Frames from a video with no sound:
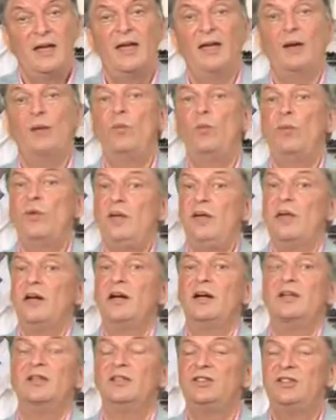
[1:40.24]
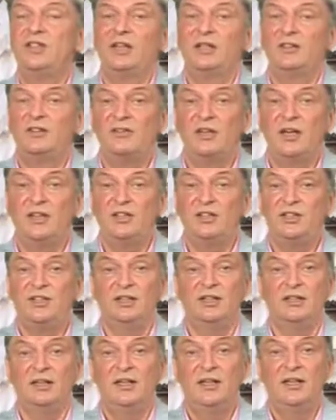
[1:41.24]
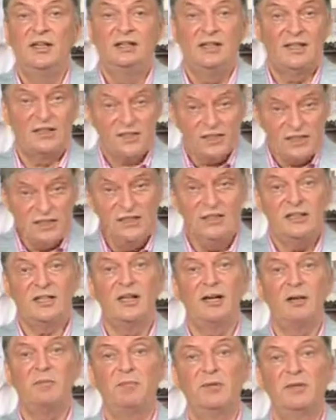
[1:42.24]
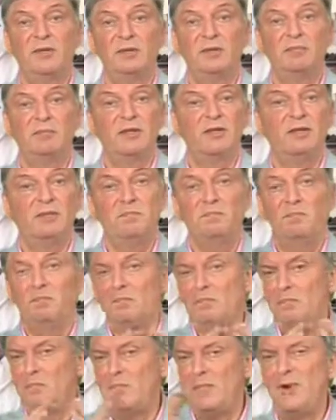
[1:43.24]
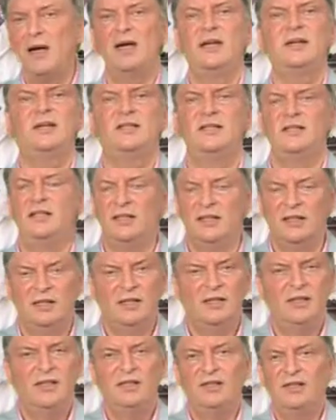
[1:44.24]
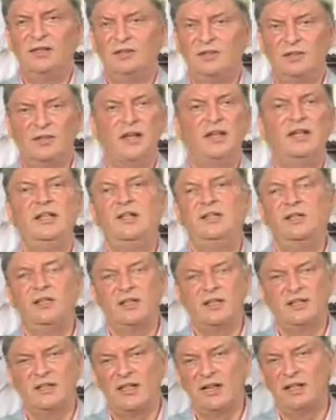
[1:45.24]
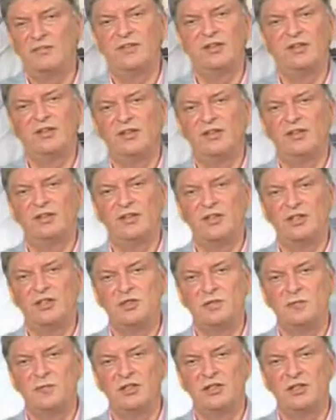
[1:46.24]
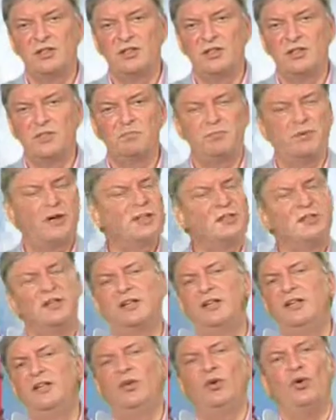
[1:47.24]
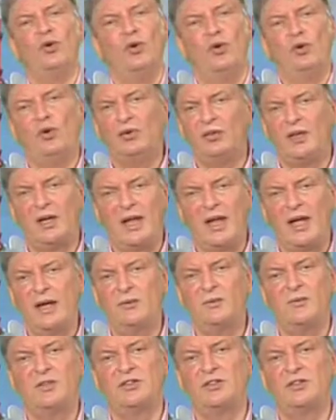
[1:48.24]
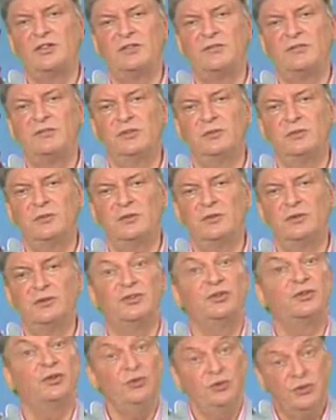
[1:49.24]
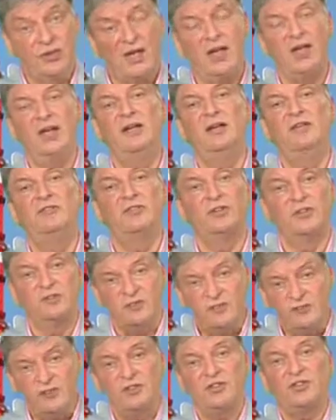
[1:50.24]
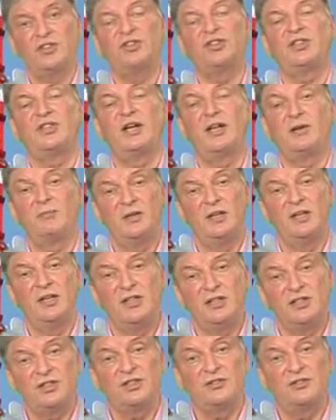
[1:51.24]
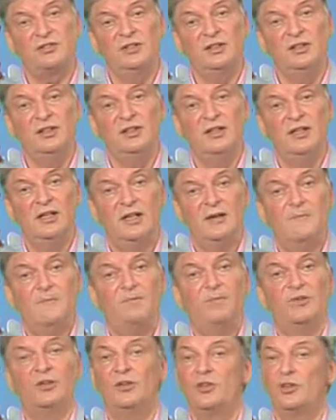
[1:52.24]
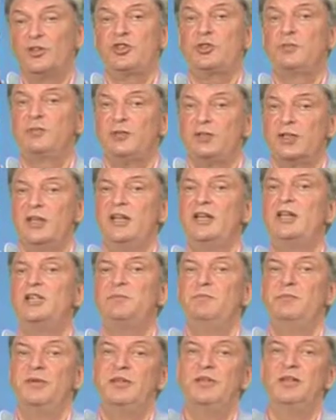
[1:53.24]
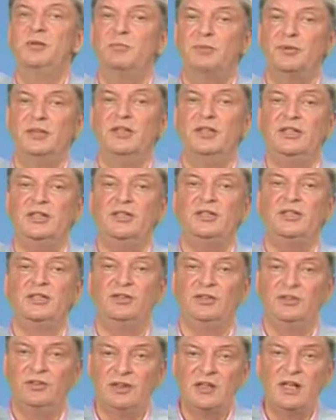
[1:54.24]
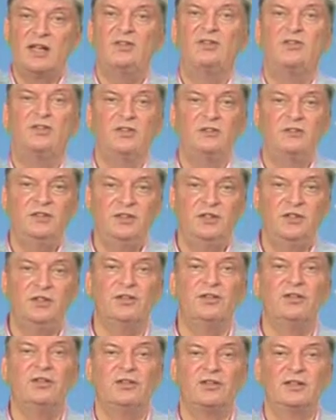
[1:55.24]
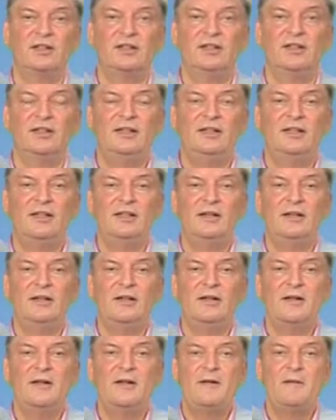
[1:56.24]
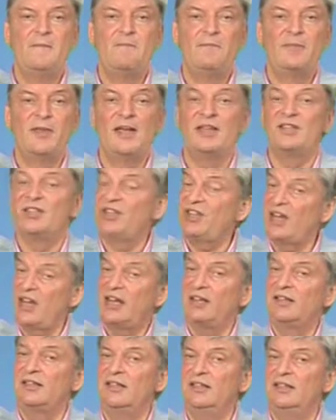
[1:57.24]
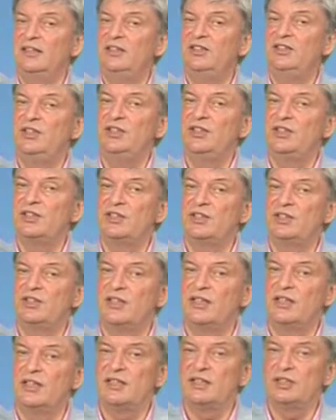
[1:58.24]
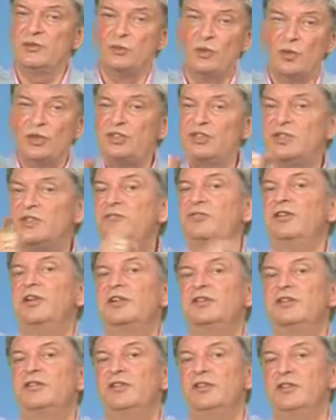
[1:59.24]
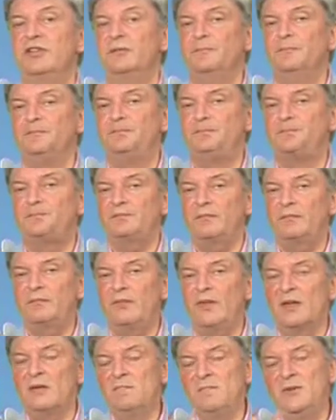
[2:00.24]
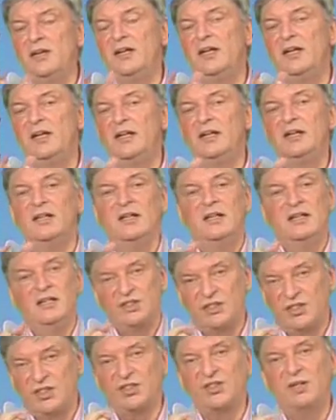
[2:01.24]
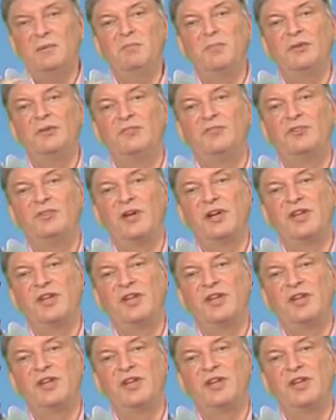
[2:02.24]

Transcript: And we are the generation that see it happen by mighty radio and television transmitters in practically all the languages of the world. Today, for the first time in history, the gospel is being preached to the ends of the earth. And secondly, Jesus says, watch the fig tree, meaning it's a symbol for